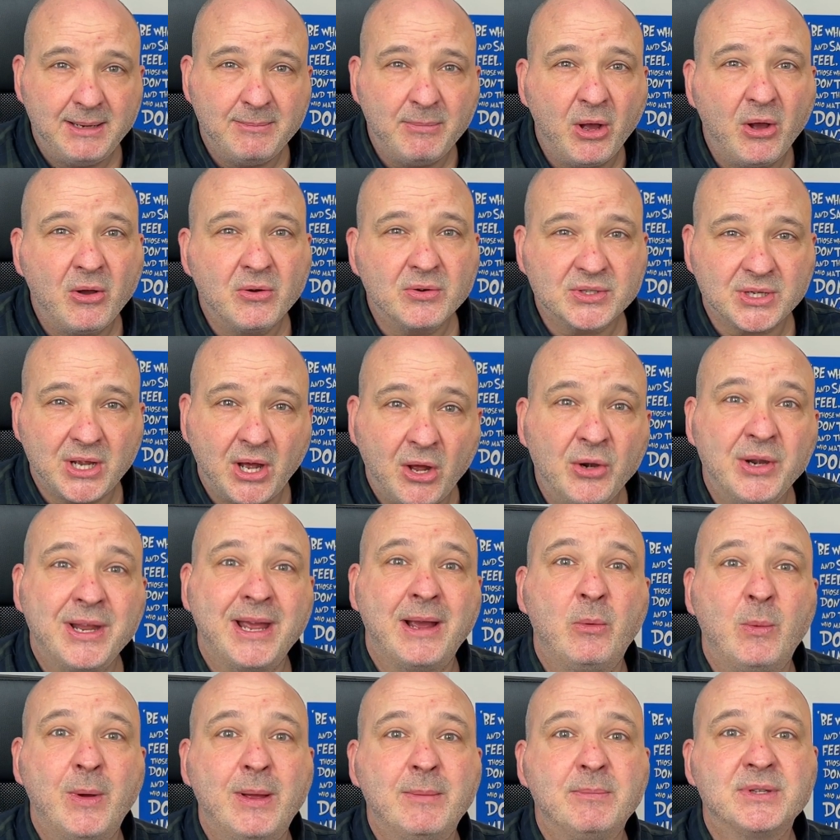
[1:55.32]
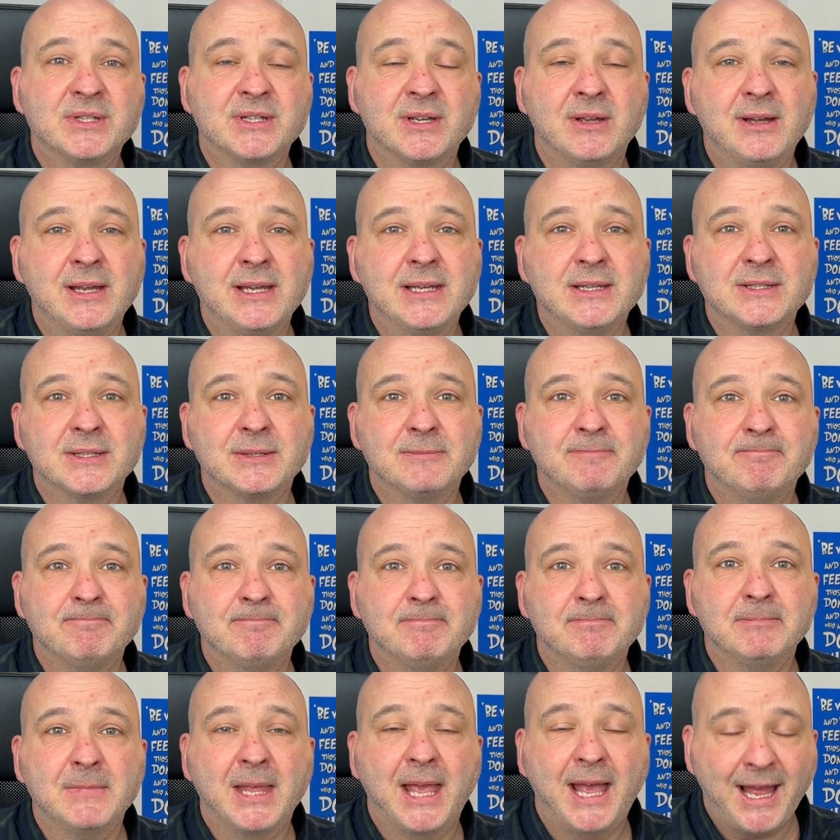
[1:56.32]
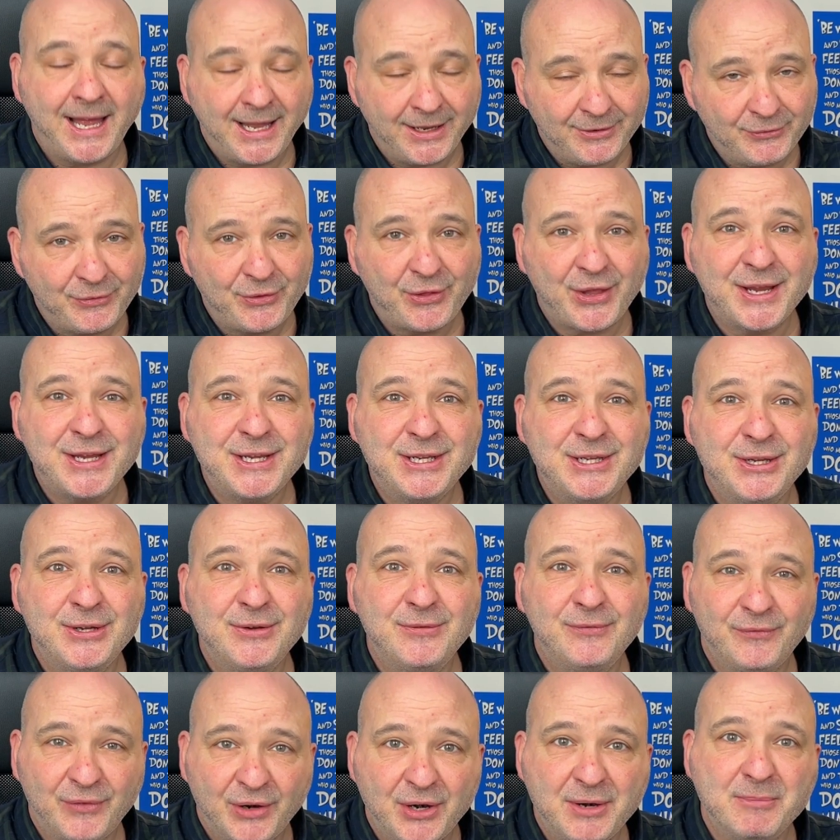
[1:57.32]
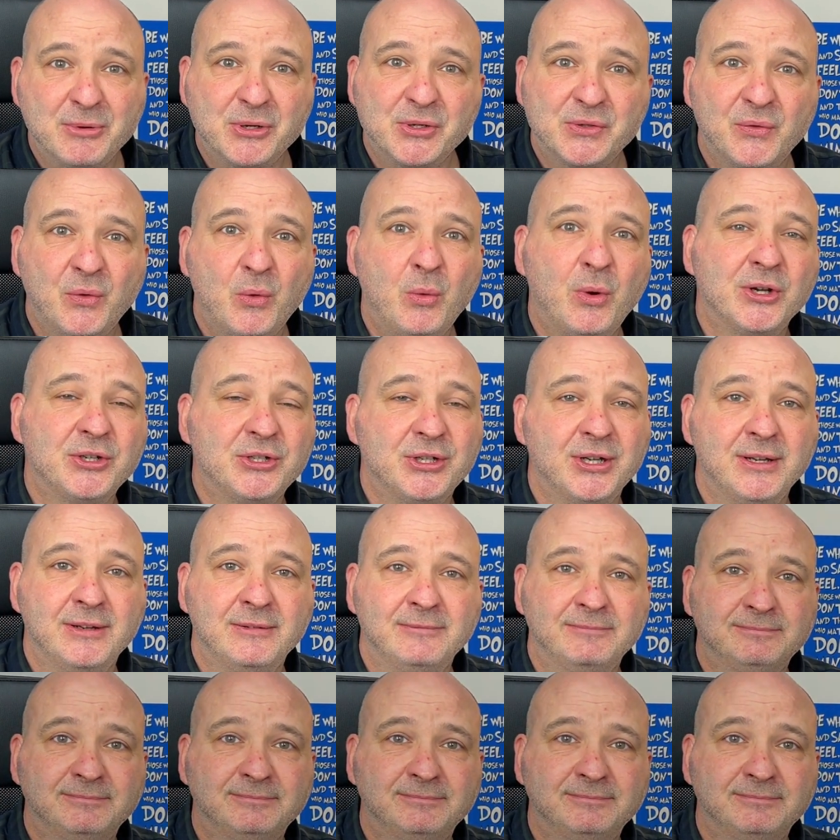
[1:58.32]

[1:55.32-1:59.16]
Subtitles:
marked on our website, and thank you very much for watching.